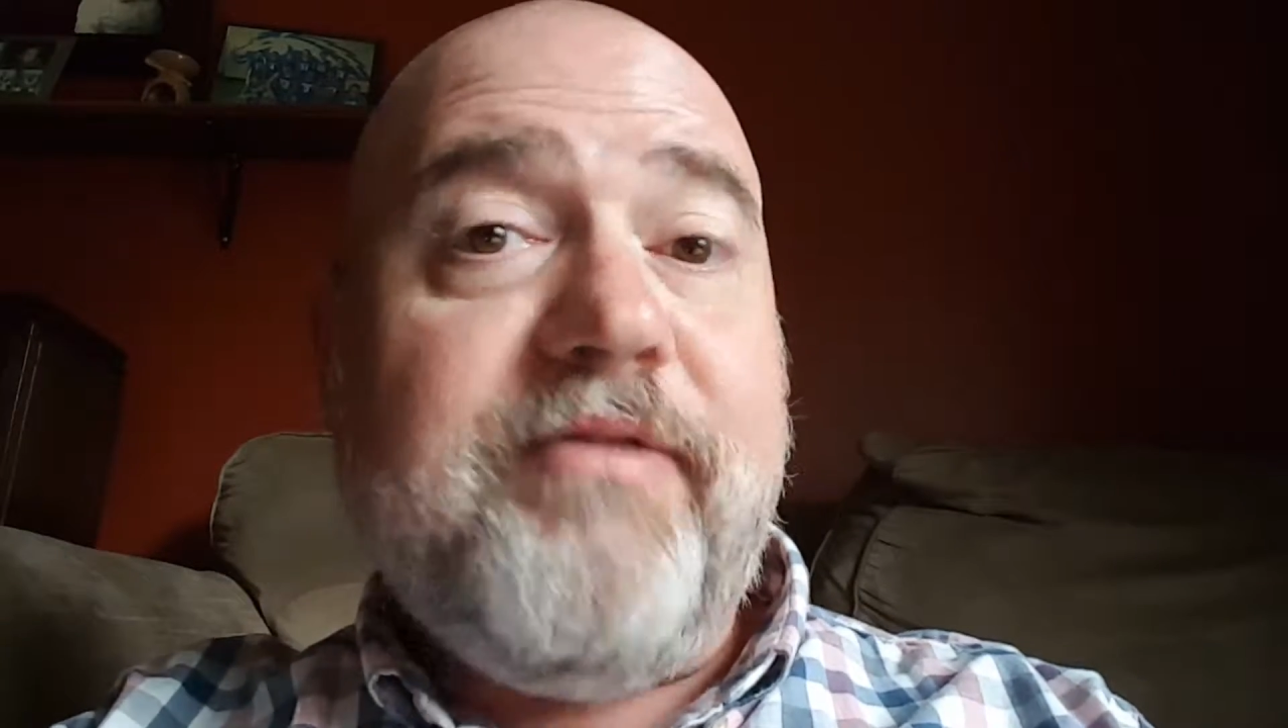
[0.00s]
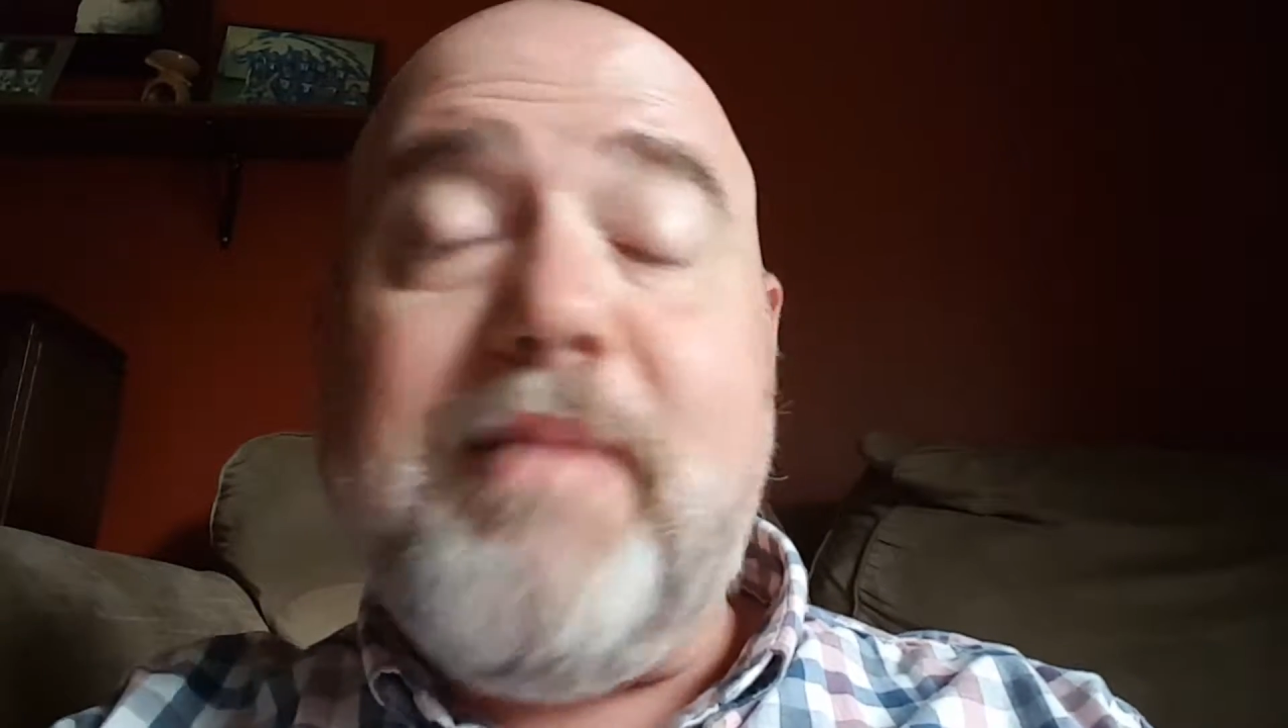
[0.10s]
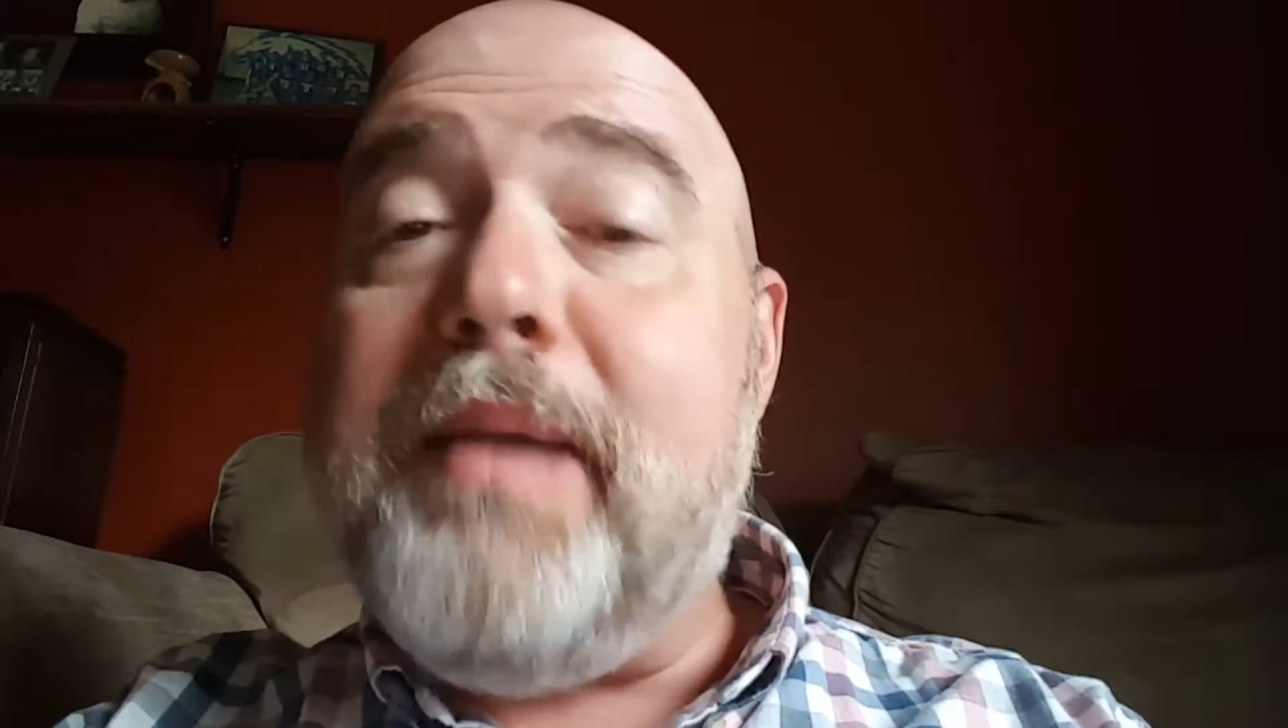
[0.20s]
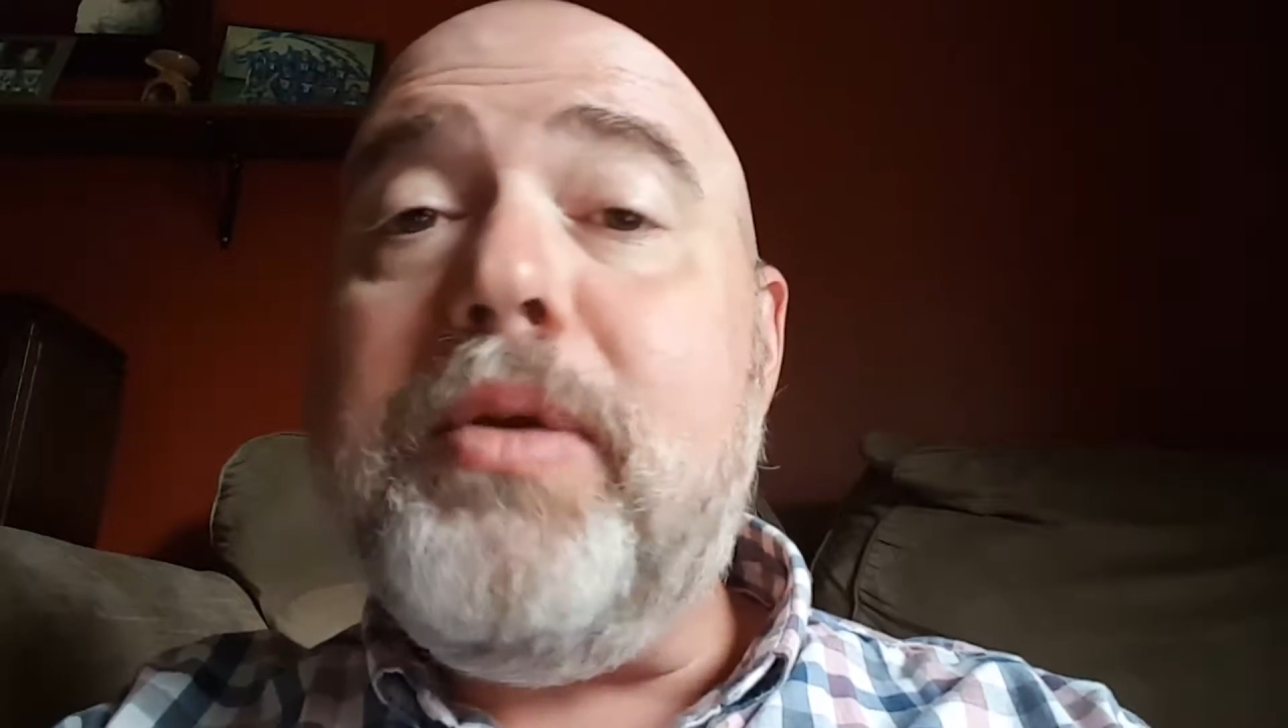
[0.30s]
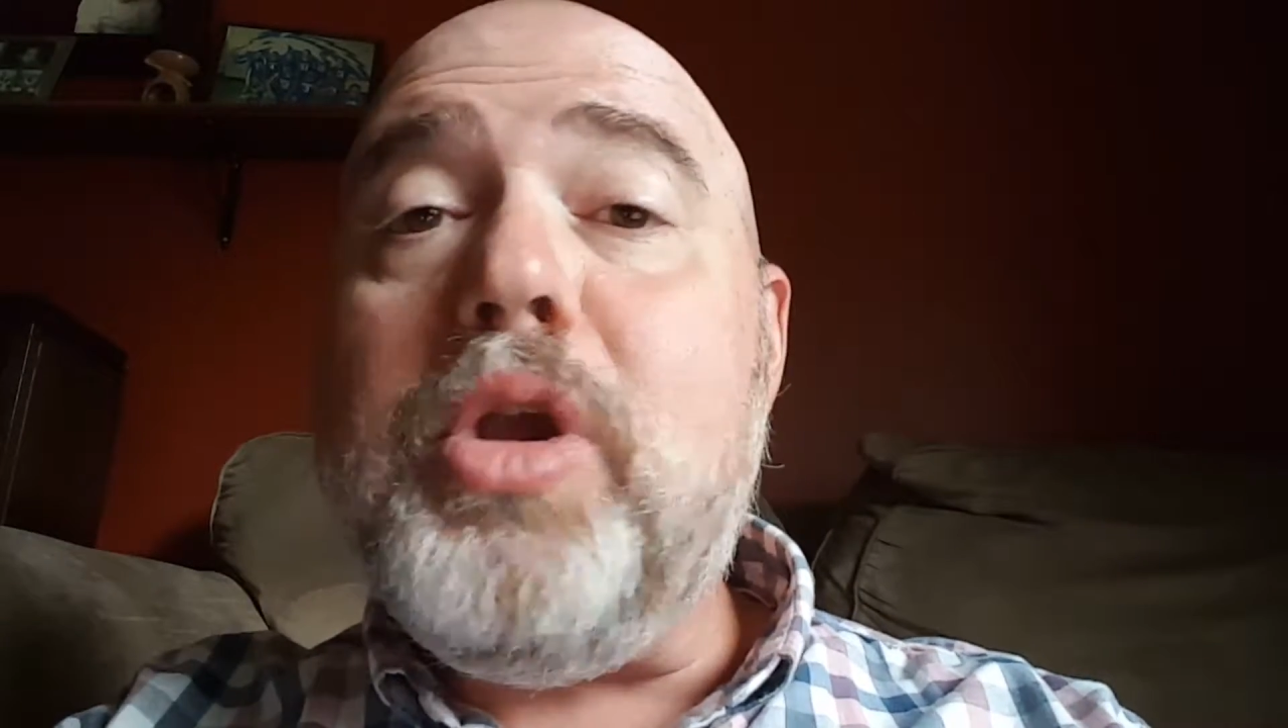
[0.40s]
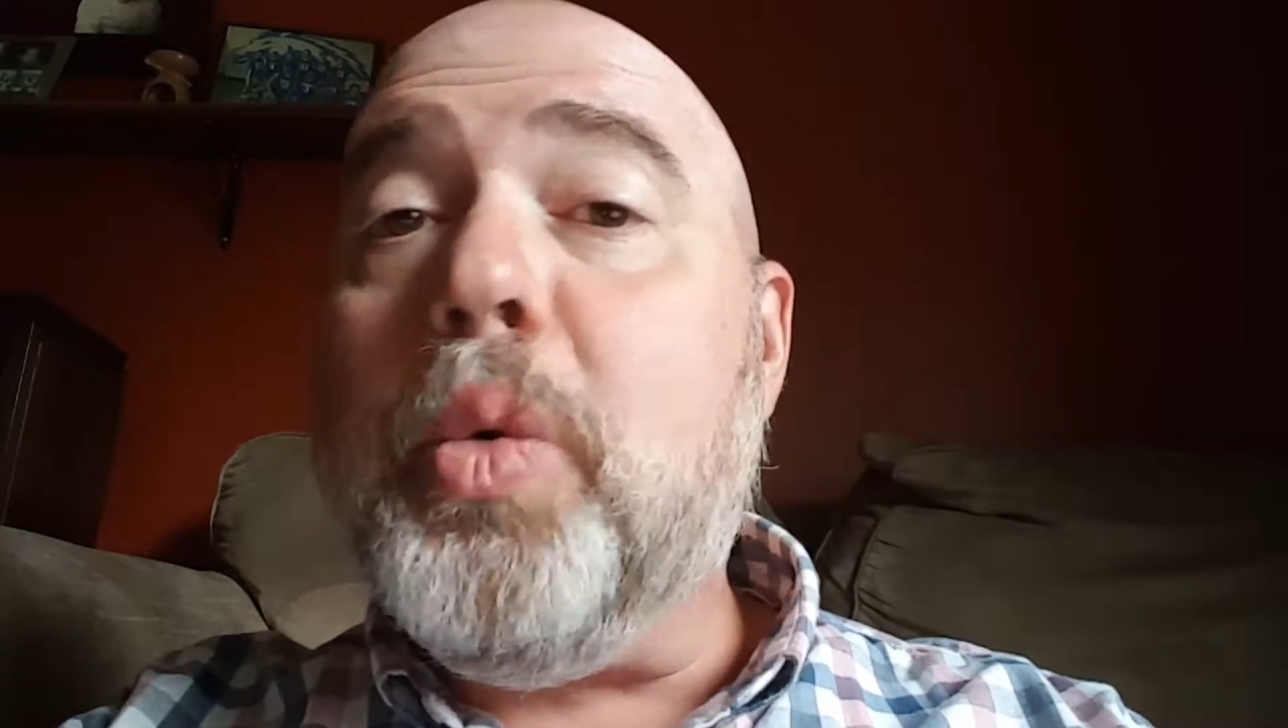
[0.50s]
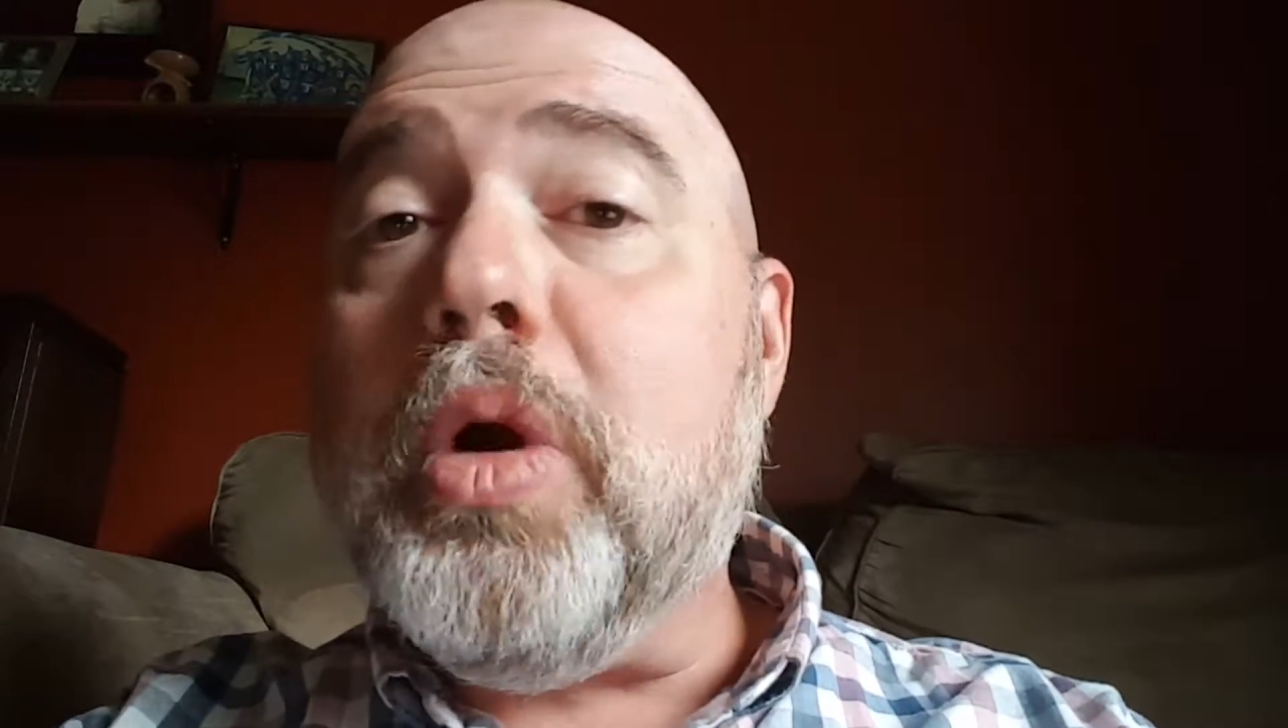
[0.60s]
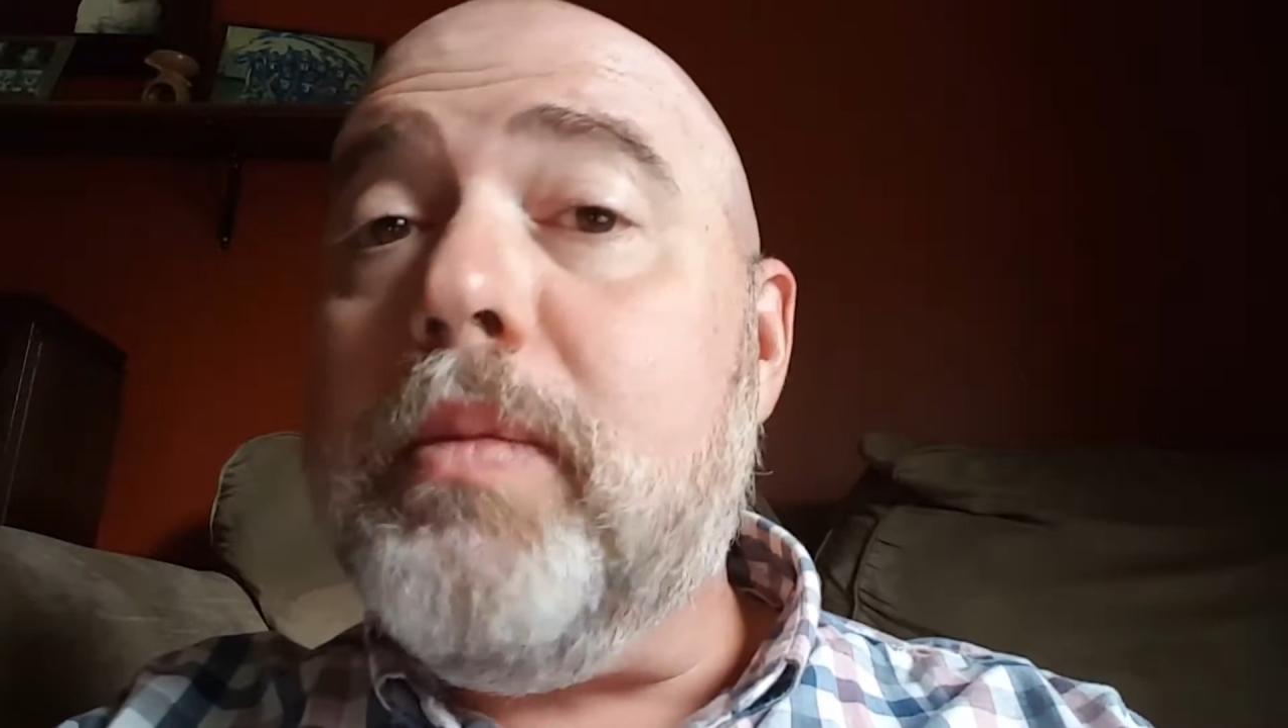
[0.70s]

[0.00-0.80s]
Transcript: Maybe you were